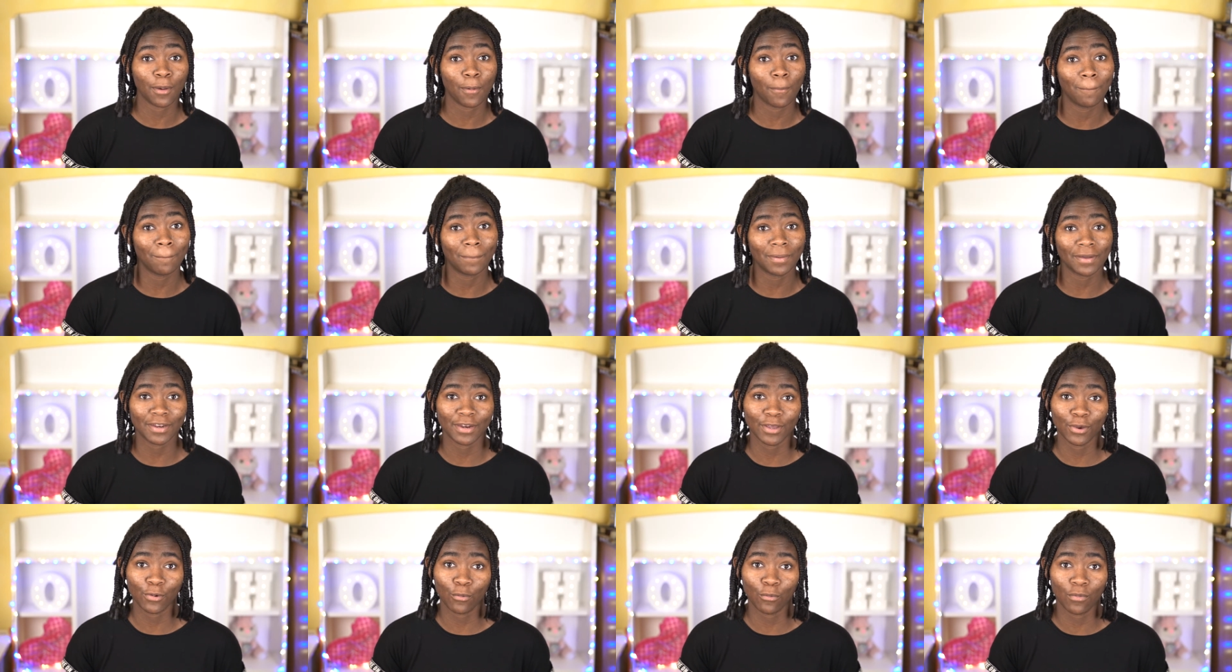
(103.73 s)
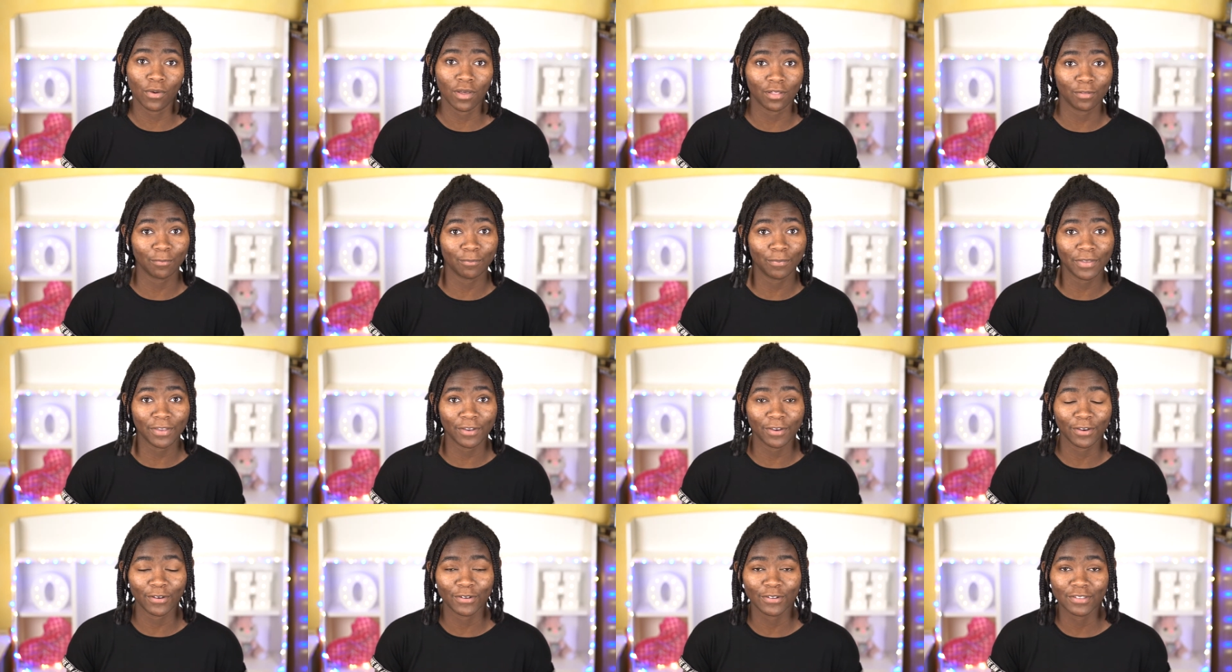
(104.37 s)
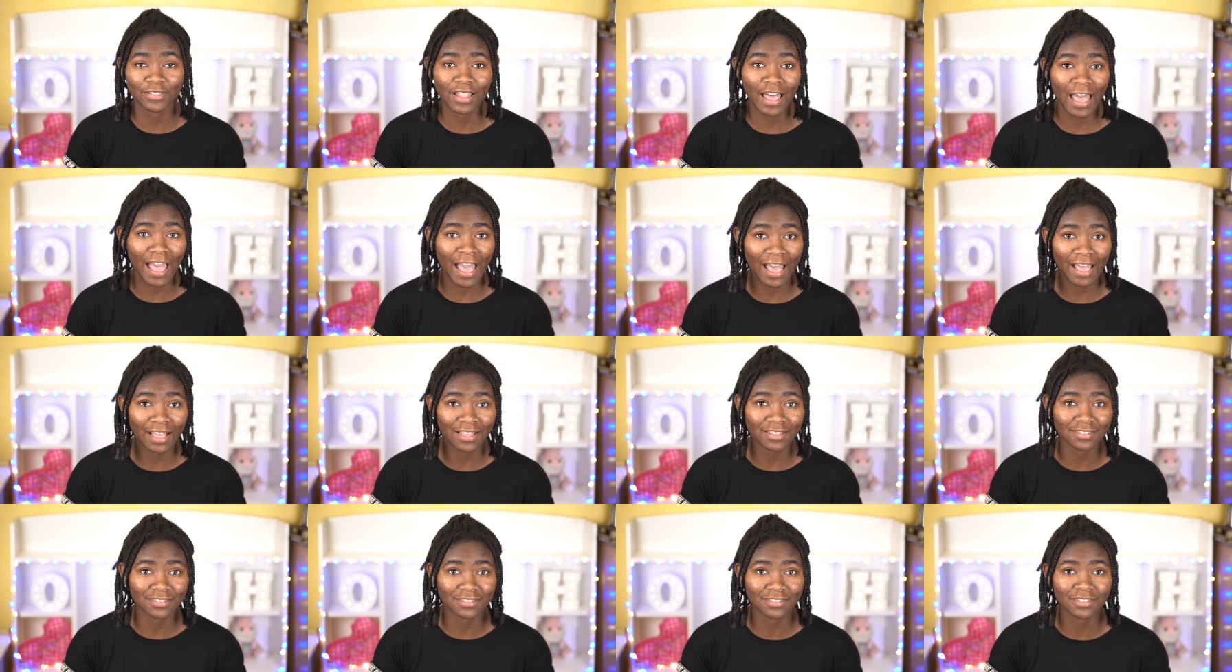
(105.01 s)
but it will be her
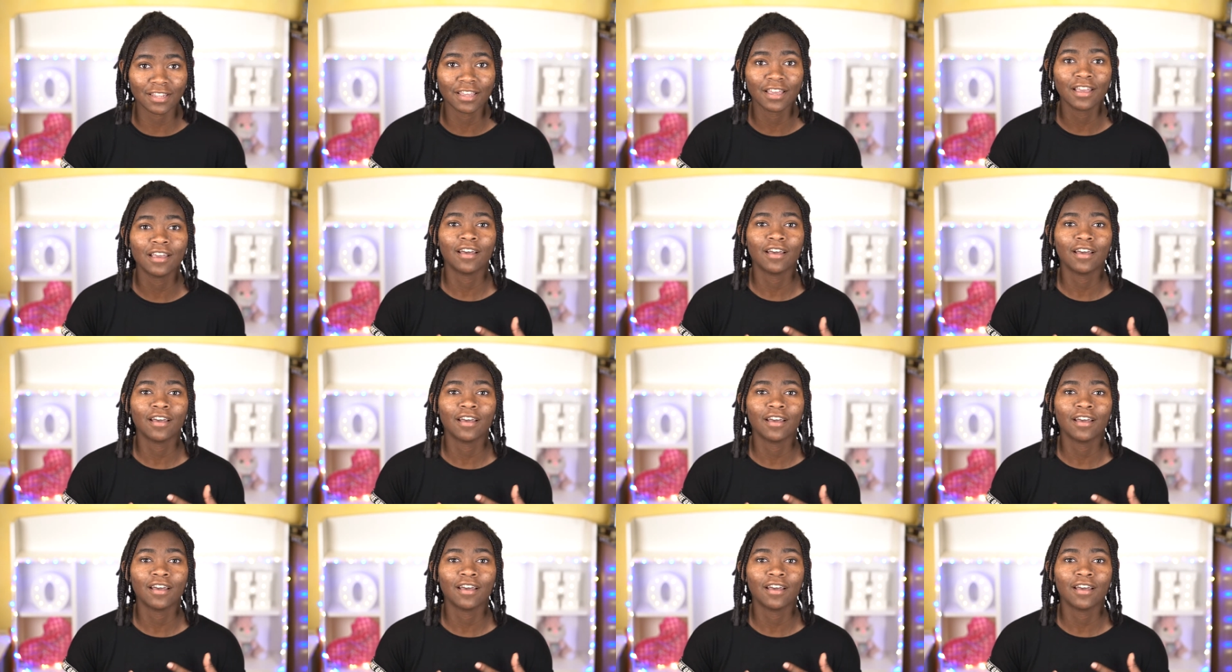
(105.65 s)
last,